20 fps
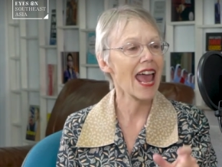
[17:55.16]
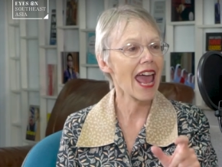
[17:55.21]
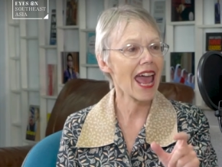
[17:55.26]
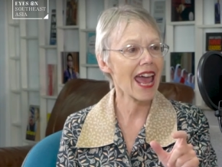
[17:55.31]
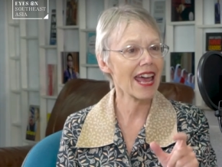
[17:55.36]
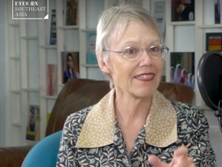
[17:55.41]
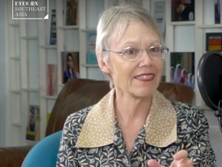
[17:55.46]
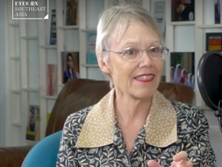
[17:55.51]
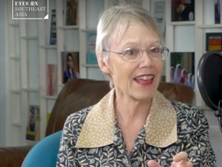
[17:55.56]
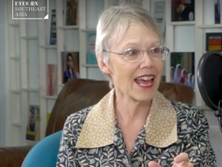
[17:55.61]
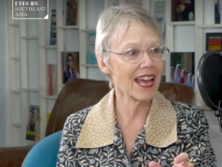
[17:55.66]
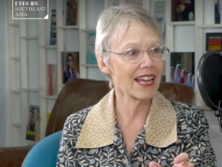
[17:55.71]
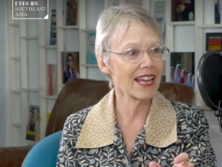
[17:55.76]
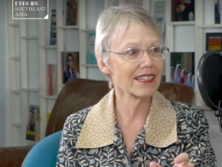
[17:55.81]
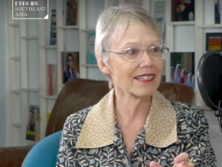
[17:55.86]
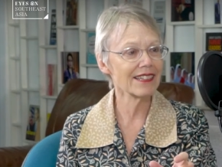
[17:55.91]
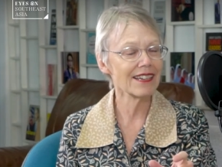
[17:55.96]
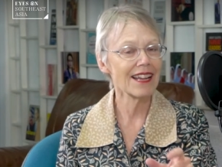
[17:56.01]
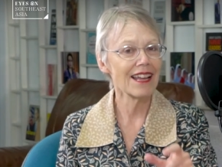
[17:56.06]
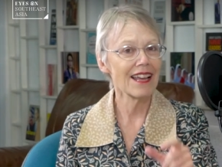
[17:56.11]
and
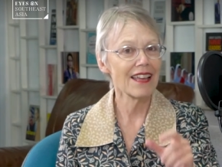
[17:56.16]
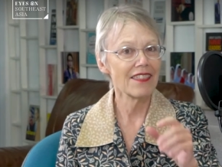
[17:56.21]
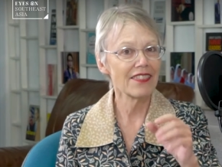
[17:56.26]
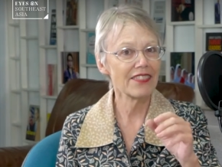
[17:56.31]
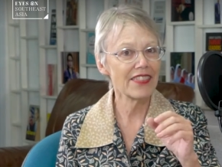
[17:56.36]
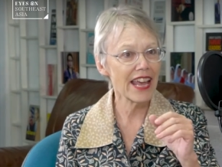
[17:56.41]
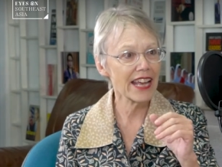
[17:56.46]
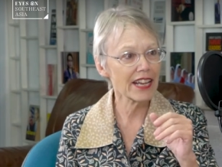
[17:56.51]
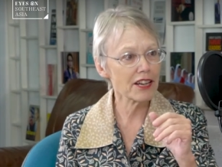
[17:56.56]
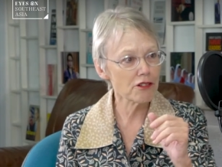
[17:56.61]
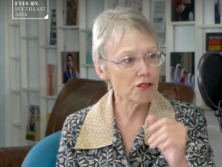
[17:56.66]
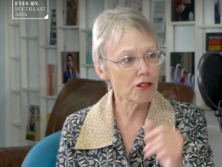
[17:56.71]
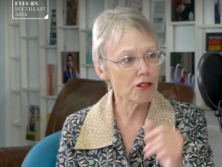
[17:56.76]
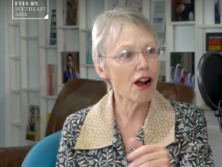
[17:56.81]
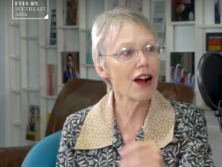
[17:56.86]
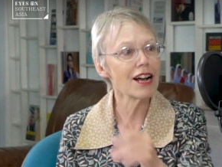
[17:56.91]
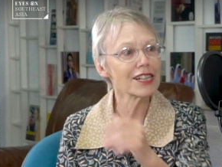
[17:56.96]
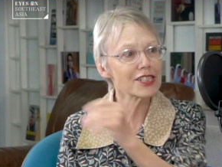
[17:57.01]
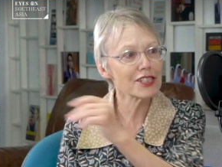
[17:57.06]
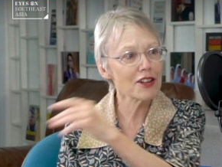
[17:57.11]
then they
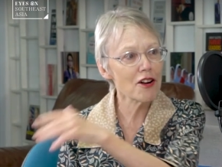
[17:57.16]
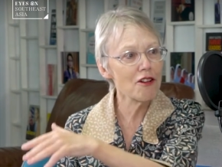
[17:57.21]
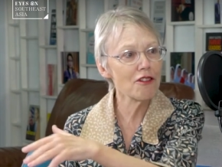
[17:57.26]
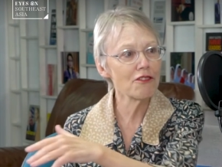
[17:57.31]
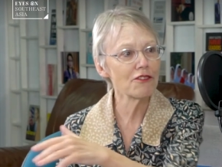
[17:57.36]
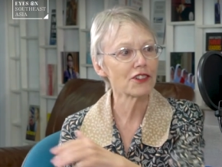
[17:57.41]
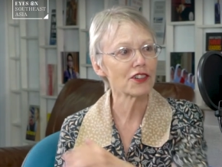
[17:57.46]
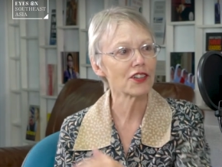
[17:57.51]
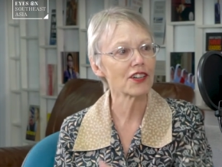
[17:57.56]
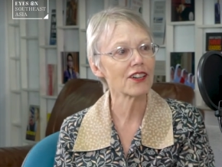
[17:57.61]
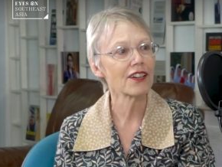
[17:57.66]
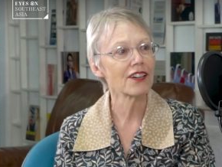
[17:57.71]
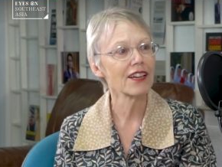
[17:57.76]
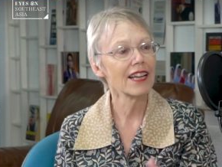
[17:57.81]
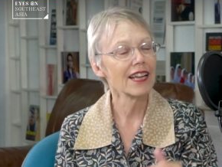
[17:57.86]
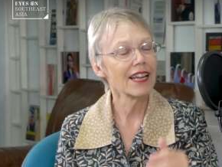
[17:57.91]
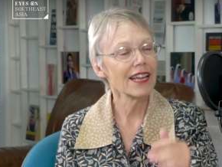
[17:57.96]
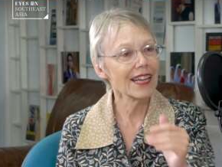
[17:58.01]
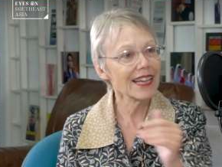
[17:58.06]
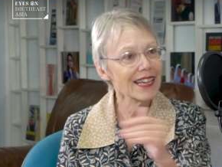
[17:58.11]
cross over
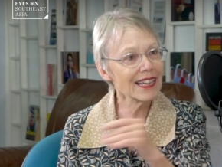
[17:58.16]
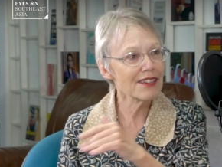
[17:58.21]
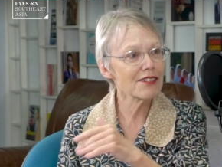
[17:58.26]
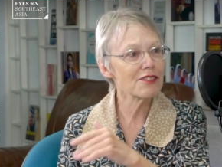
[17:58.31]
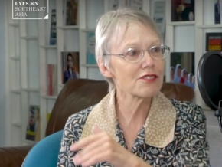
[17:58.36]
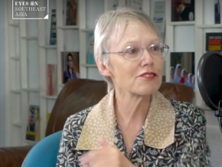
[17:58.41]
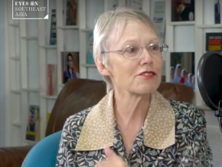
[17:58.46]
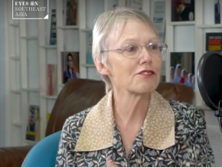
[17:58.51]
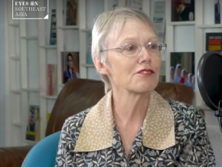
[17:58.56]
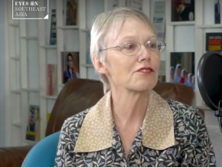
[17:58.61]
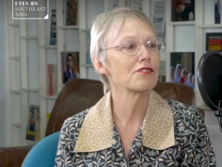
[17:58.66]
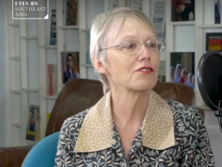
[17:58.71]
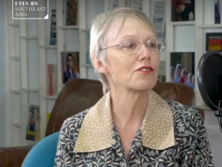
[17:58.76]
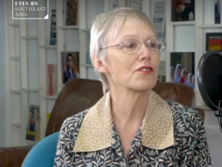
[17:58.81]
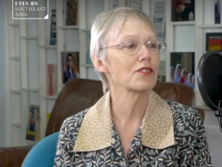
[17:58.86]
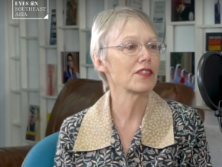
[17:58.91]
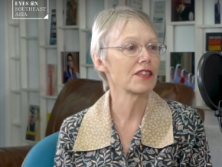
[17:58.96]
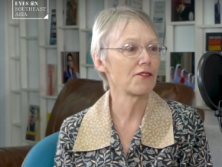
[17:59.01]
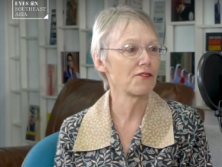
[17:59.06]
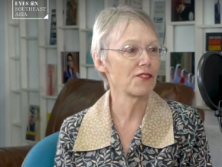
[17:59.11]
into
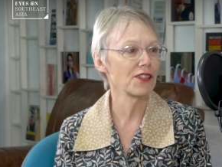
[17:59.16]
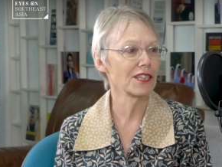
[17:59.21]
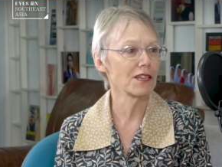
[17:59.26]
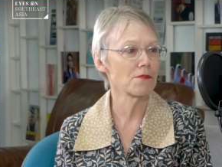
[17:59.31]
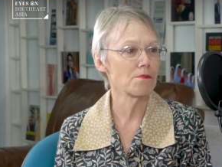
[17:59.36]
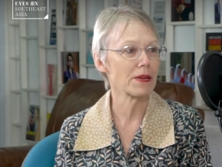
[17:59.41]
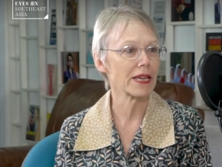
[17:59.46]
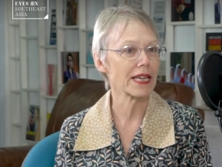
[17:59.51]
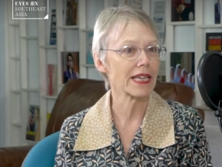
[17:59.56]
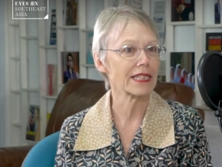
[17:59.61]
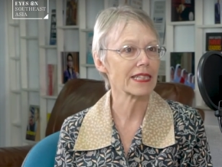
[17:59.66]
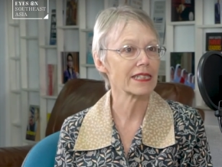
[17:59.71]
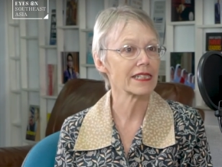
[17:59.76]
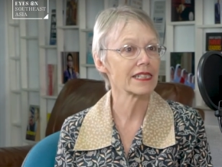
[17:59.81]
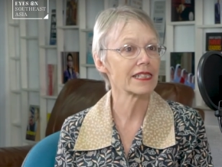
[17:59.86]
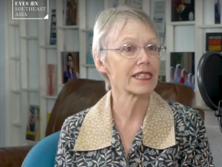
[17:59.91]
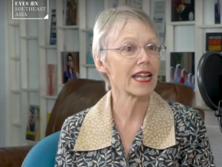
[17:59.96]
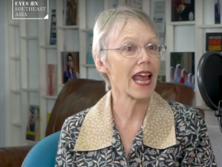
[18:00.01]
the Philippines.